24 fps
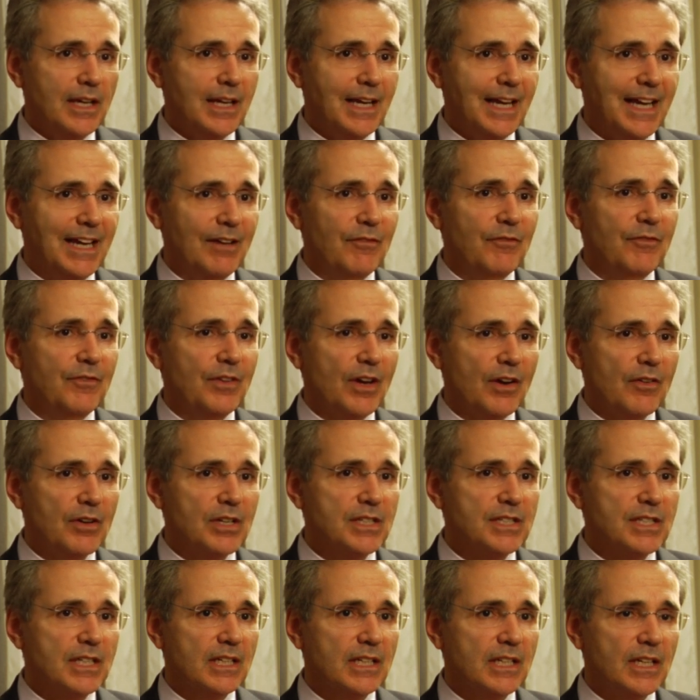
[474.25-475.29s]
a very
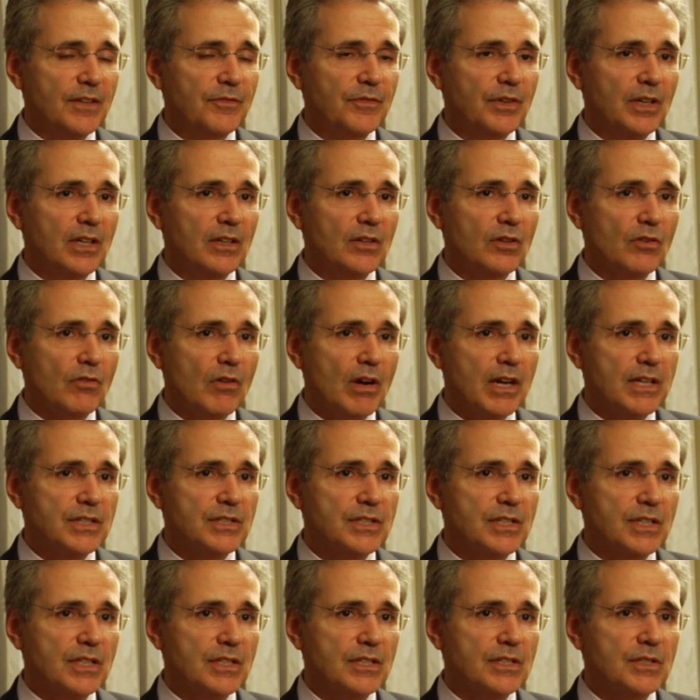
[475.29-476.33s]
significant
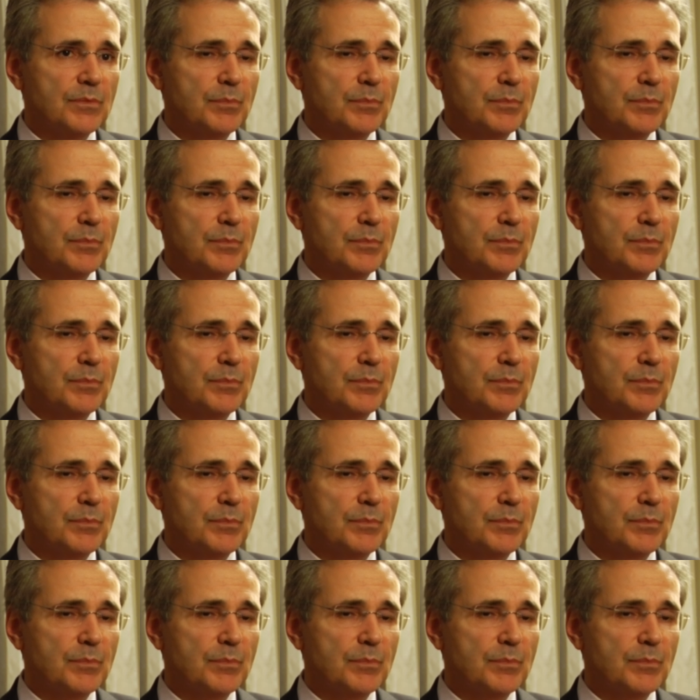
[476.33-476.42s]
crisis,